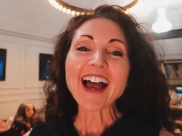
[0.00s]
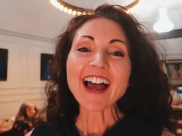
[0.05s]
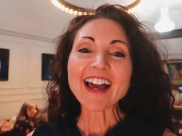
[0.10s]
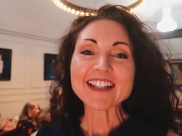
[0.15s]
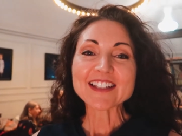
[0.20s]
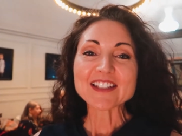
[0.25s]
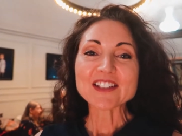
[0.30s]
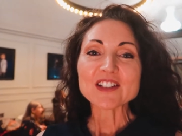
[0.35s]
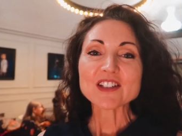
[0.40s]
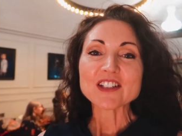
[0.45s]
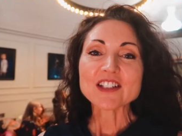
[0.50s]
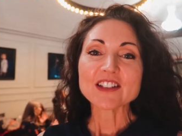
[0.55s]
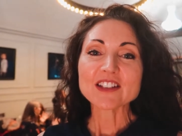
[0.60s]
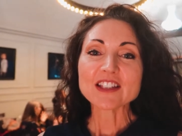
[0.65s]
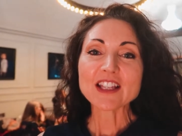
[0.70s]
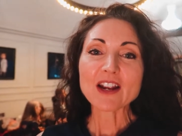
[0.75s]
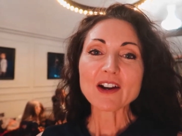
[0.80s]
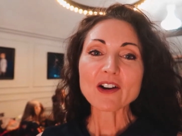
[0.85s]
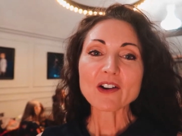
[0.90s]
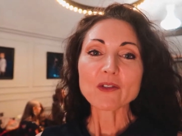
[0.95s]
And
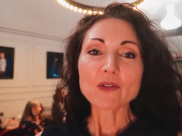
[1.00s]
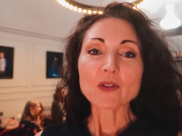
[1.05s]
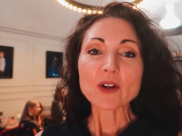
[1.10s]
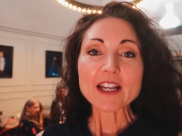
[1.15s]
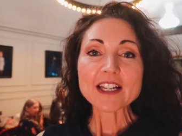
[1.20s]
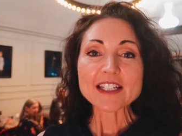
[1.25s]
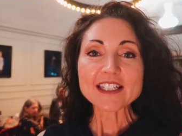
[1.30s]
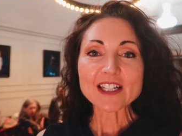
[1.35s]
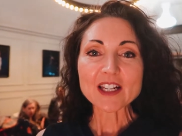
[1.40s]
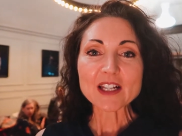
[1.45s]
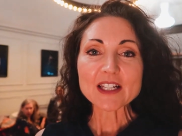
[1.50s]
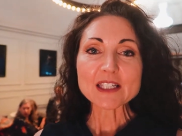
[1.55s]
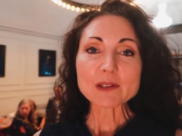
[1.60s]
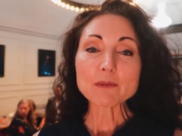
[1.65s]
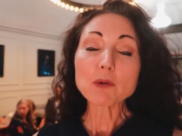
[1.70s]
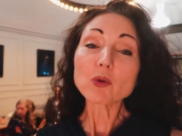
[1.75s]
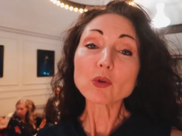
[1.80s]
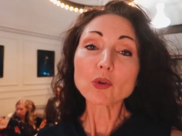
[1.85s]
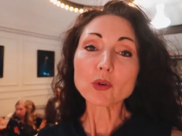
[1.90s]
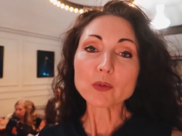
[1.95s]
there is a
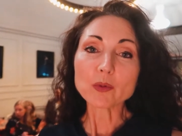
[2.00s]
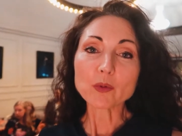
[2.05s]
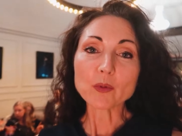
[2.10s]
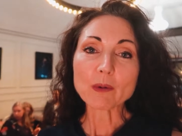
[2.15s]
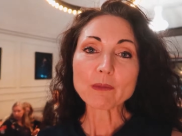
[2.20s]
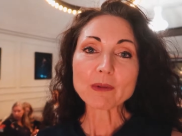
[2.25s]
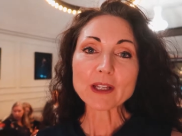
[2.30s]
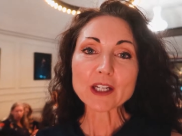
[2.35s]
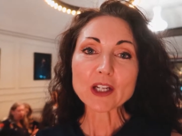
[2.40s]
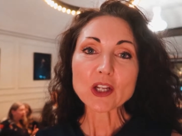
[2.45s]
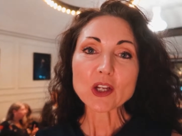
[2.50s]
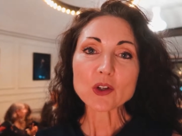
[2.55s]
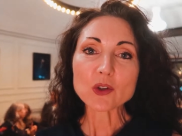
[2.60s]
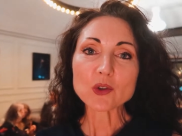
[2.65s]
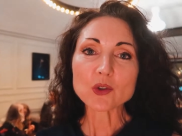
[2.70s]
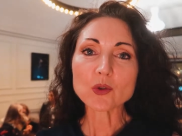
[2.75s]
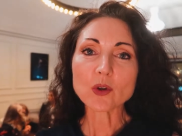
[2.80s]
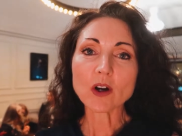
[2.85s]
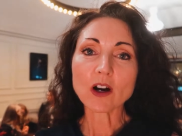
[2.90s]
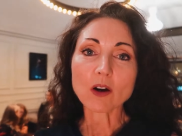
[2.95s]
small group of women
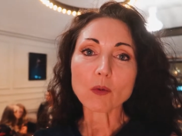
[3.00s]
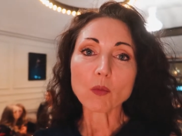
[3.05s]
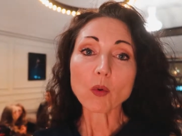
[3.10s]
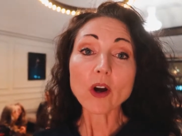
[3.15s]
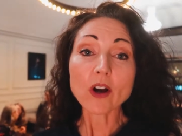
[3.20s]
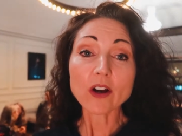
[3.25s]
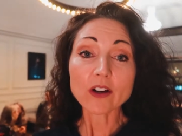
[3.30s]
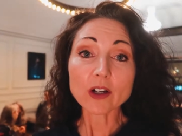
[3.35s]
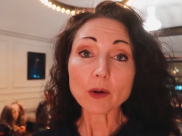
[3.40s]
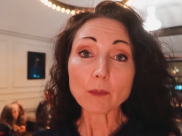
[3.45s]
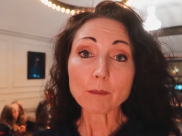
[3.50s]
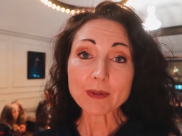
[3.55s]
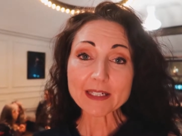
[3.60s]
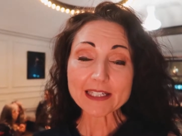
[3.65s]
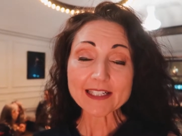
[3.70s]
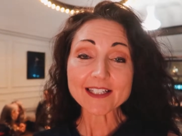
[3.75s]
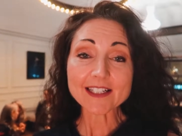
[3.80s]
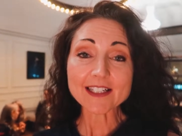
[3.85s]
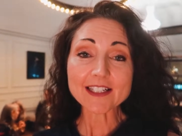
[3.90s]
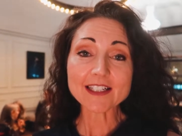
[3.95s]
who work
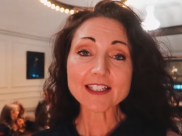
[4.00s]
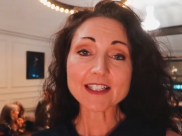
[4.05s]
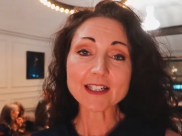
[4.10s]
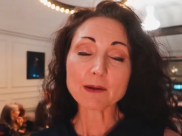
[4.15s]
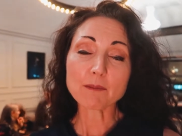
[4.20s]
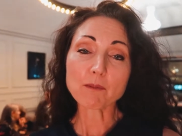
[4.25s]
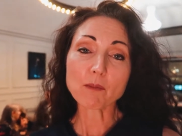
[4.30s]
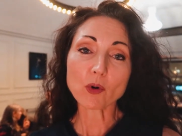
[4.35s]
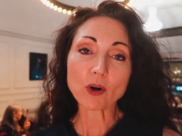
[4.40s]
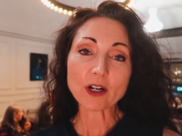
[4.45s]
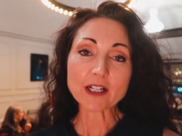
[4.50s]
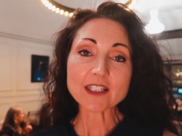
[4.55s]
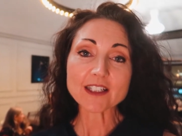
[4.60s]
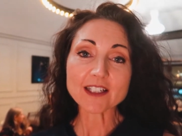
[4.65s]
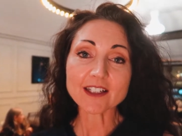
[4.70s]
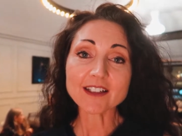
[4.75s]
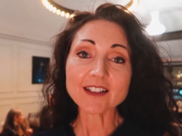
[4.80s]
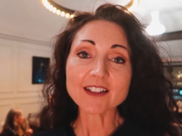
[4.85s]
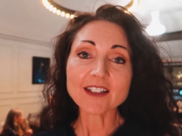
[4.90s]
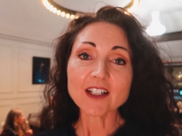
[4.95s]
businesses in
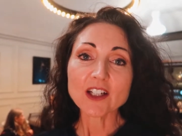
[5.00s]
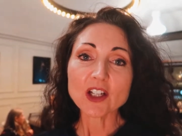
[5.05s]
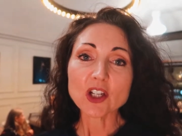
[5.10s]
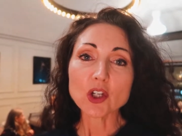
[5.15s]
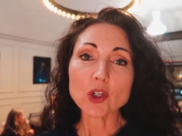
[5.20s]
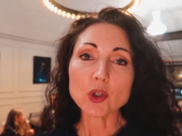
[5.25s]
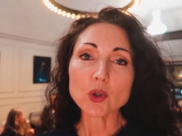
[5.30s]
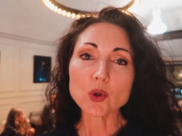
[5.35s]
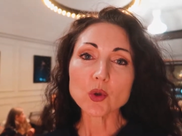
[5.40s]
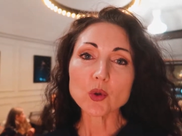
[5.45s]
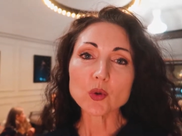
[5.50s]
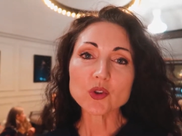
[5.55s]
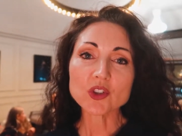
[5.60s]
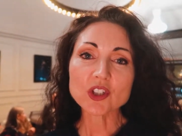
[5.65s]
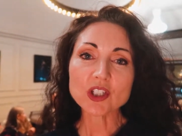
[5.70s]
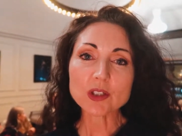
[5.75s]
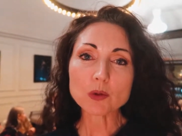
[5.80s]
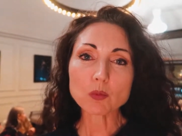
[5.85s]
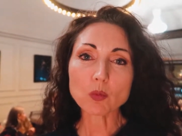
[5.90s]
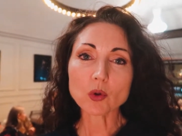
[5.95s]
Brighton who
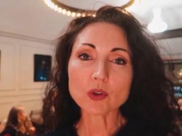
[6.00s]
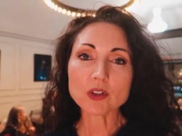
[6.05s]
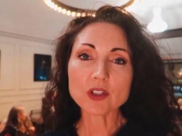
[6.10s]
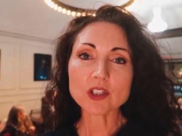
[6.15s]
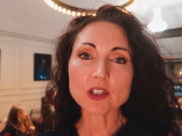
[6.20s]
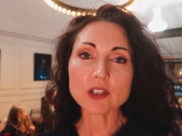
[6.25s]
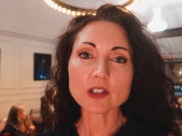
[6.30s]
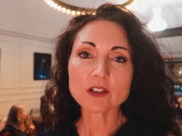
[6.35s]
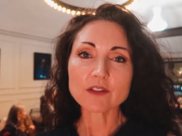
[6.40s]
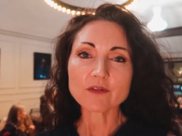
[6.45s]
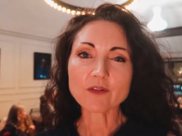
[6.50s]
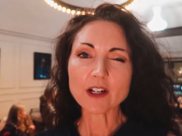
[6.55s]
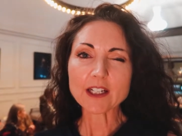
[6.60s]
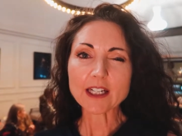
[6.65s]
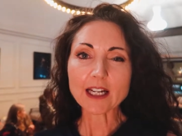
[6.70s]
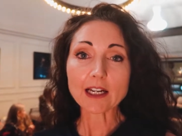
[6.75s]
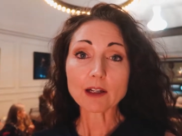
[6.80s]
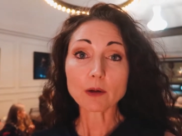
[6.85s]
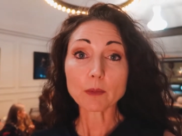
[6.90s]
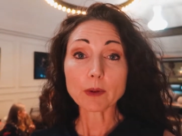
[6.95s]
just want to
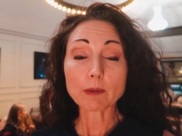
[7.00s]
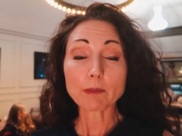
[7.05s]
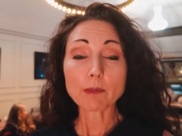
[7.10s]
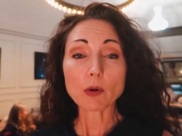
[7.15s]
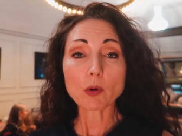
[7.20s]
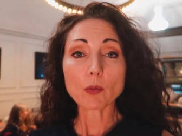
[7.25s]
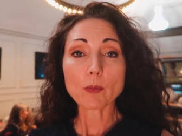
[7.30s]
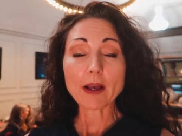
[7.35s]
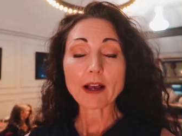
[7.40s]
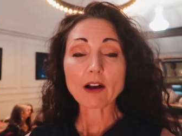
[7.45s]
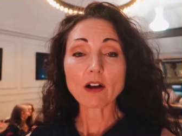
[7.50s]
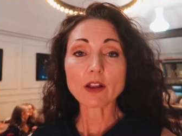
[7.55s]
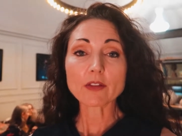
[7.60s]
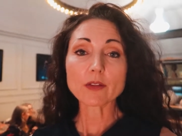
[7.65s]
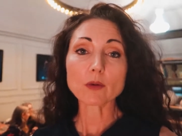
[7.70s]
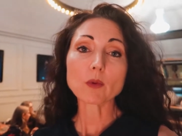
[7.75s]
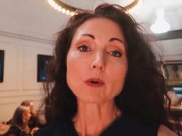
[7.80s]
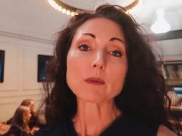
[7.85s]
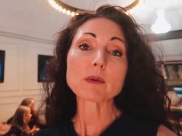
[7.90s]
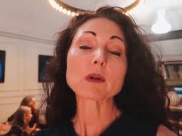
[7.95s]
find out a little bit more about
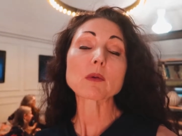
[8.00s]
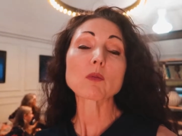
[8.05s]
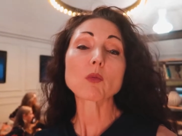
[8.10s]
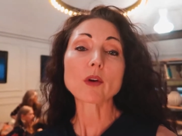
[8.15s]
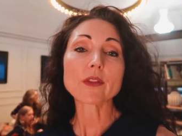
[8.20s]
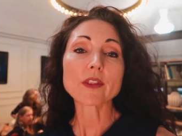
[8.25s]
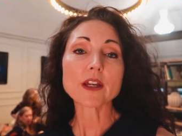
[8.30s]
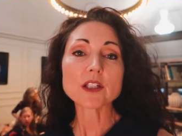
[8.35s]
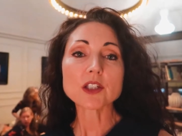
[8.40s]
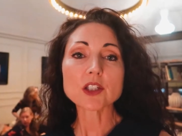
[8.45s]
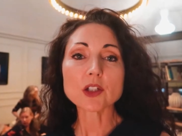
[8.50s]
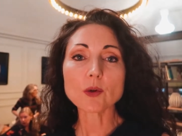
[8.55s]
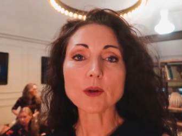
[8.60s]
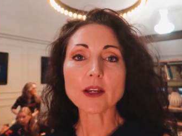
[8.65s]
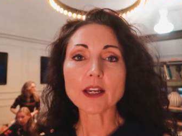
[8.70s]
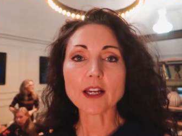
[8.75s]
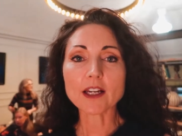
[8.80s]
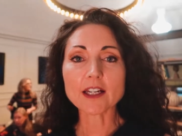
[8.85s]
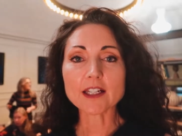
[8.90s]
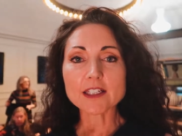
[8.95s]
other women and what they're
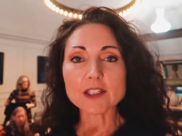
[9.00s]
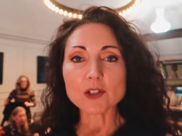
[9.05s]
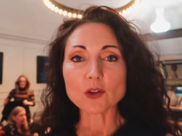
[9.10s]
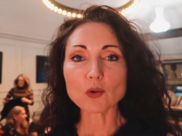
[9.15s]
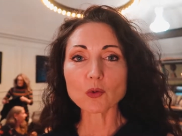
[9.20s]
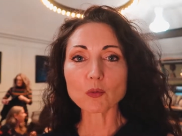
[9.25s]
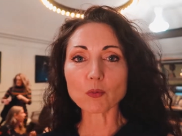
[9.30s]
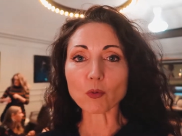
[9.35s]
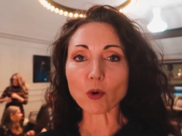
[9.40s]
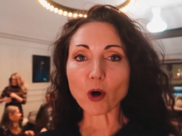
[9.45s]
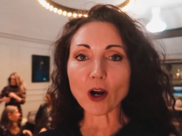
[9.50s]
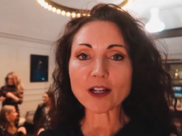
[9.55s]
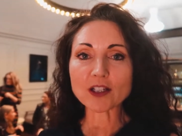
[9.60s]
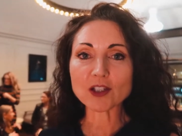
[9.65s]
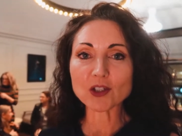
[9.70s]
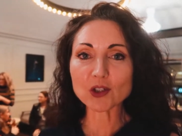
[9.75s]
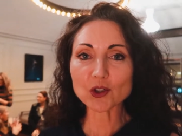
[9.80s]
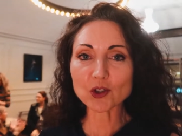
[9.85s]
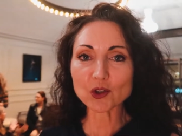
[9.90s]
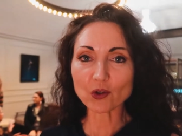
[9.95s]
doing. And it's called
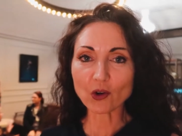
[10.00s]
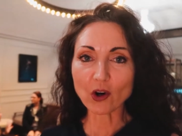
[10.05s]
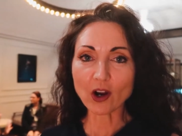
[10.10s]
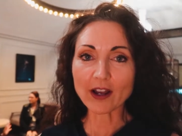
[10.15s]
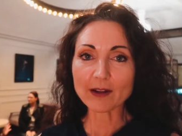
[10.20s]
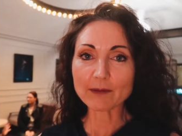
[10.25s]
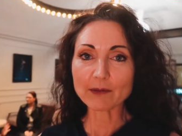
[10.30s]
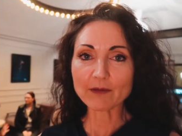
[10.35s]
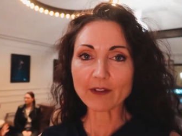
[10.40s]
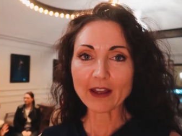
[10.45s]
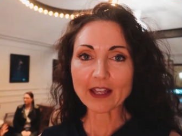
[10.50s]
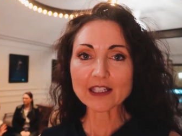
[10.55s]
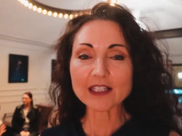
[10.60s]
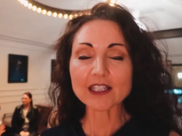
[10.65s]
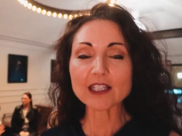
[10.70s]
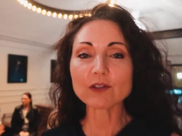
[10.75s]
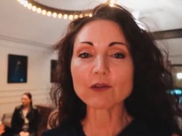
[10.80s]
Brighton Tribe Events.